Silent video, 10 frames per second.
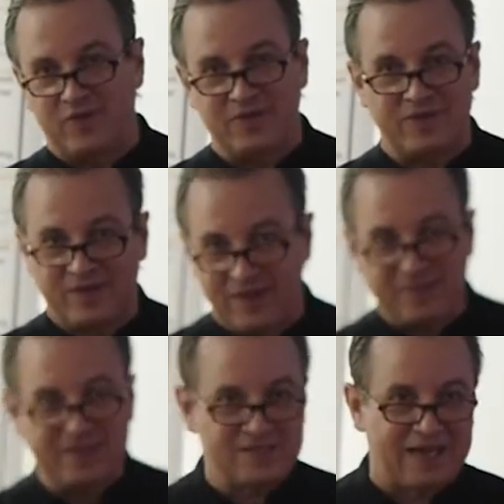
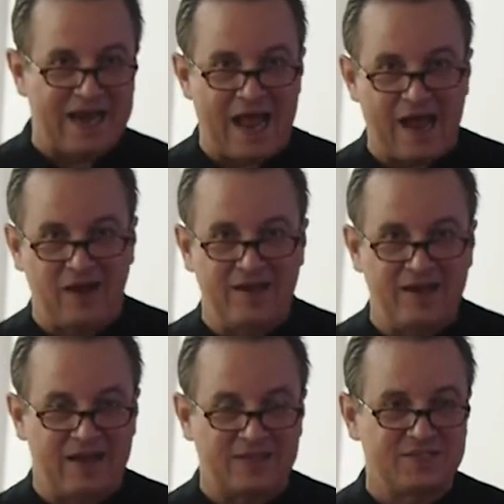in this
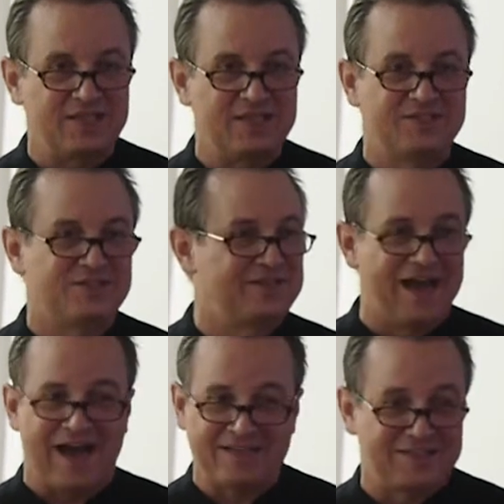canal, and I see
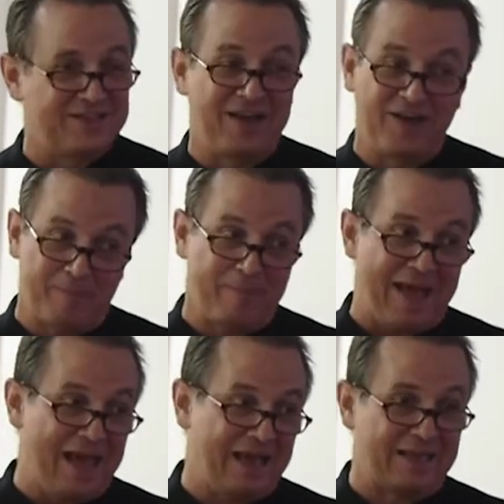these guys, they
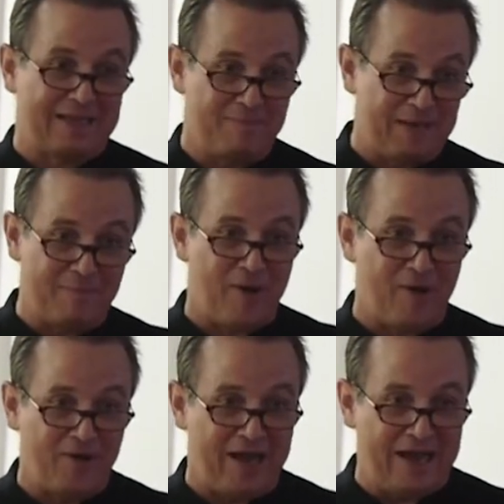look bad, like they've been
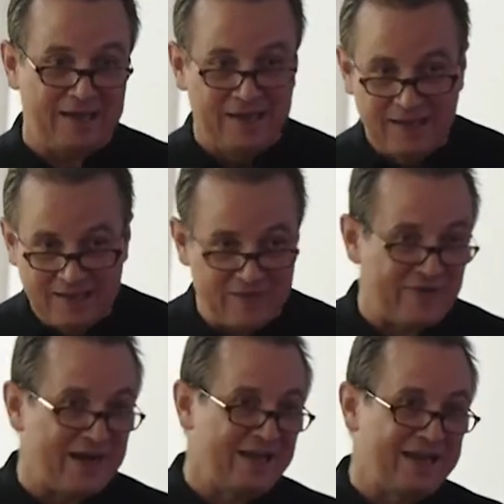up all night.
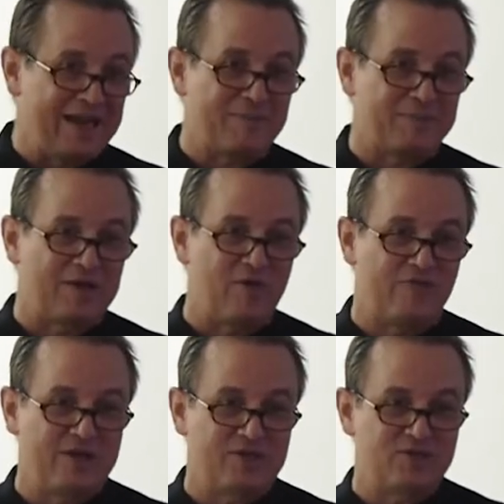They're finally getting up to
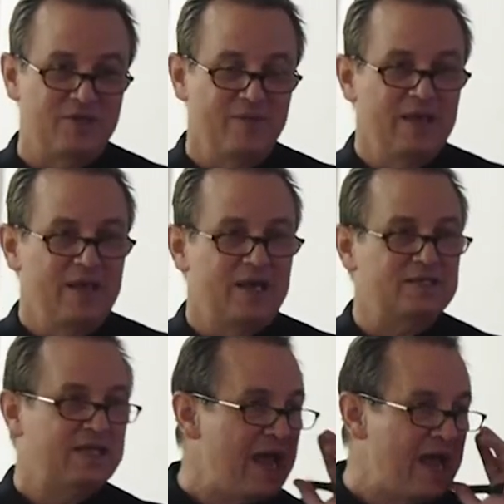go fish.
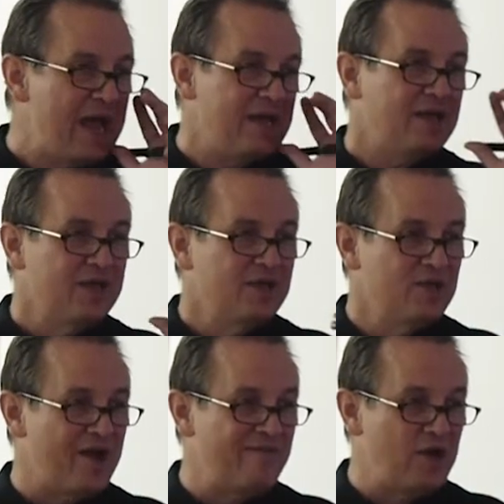And I said, hey,
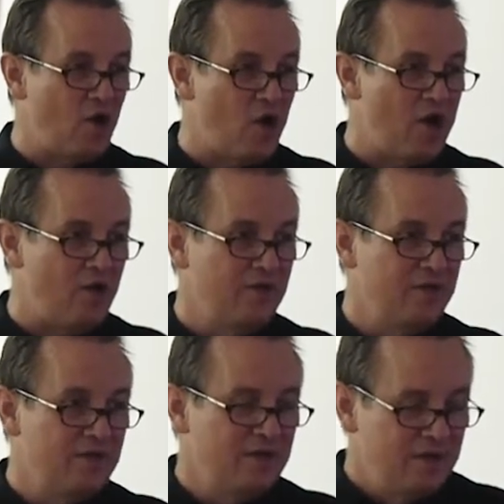y'all have any
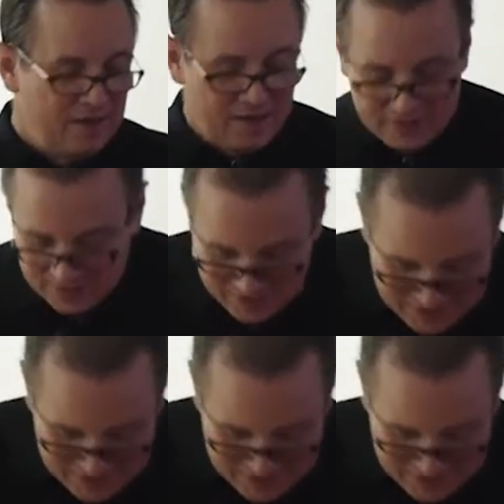oil? And